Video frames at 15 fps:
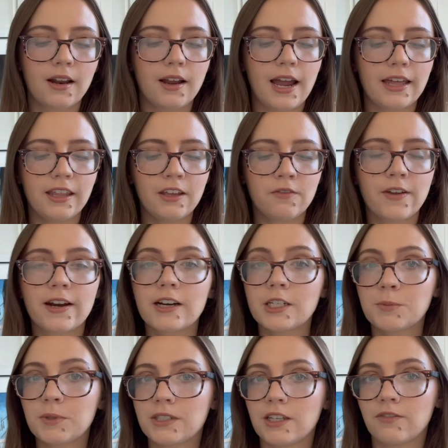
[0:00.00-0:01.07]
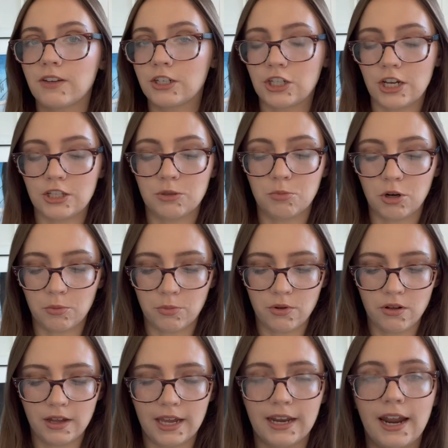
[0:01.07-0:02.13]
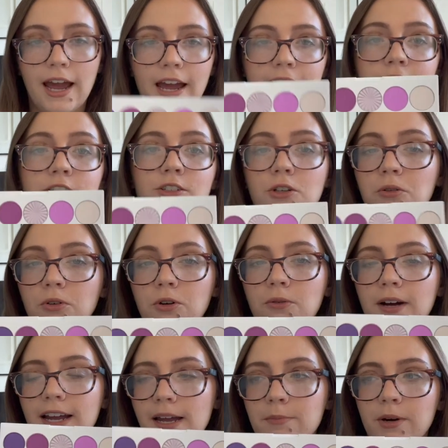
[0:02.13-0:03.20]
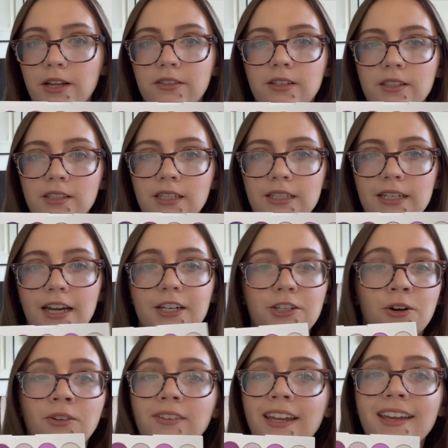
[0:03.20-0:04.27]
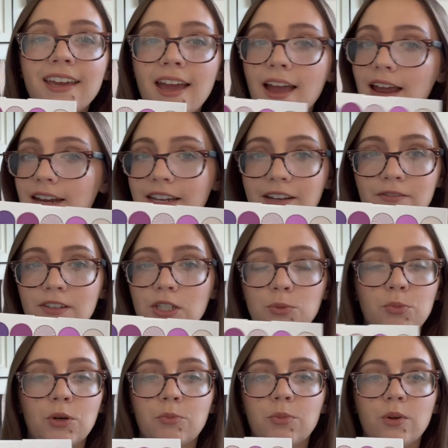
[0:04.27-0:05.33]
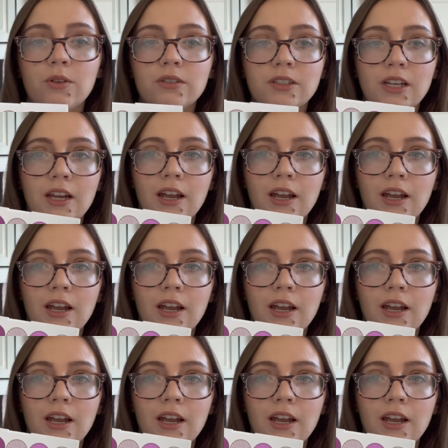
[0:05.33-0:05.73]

I like very specific shades of purple, and I don't know why I bought this because I don't like any of these purples.